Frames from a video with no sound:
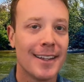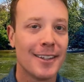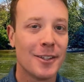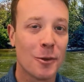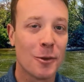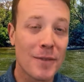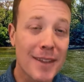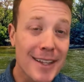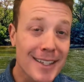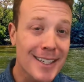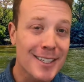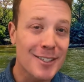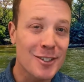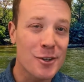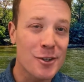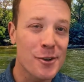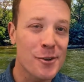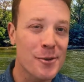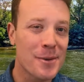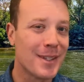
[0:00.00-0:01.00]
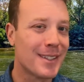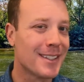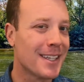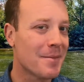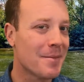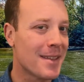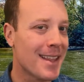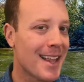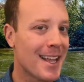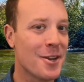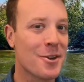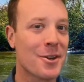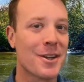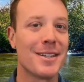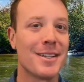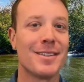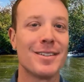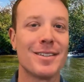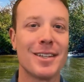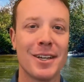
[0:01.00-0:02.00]
So if this is you and something that you're
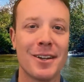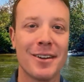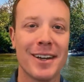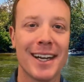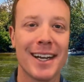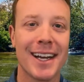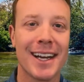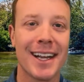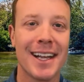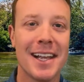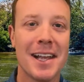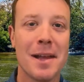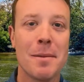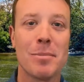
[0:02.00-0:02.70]
considering,